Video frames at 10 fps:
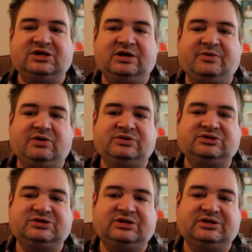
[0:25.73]
thing
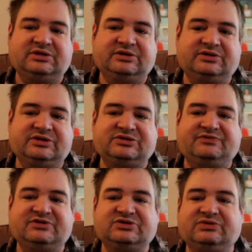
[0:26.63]
about uh, this
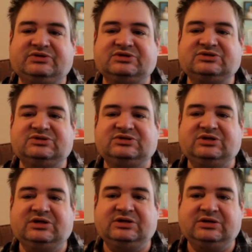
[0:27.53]
physical
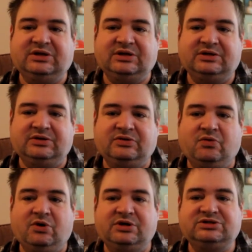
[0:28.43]
distancing and, and
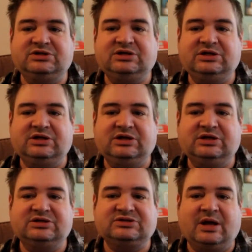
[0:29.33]
quarantining
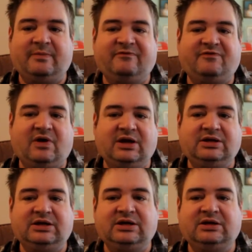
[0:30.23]
is I'm
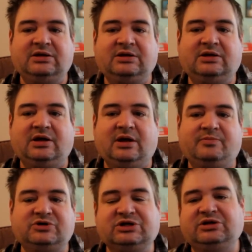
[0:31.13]
finding,
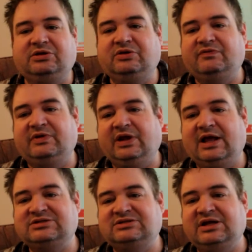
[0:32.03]
uh, particularly over the
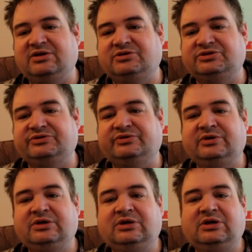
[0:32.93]
last day or two,
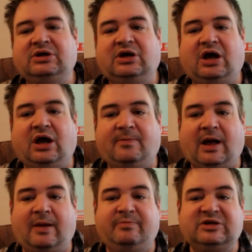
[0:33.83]
um,
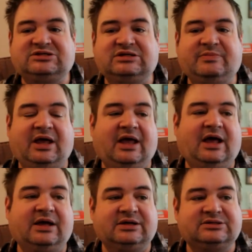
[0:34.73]
I'm missing my
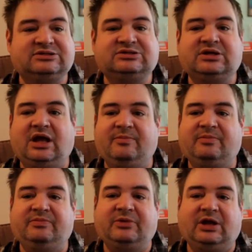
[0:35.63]
hugs.
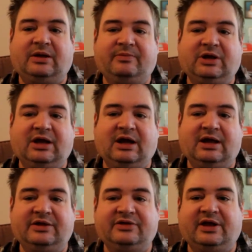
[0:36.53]
I'm I'm a
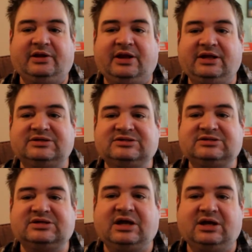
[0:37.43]
guy that likes
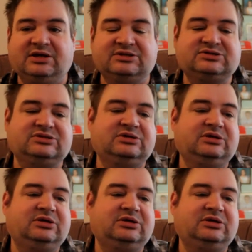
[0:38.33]
his hugs,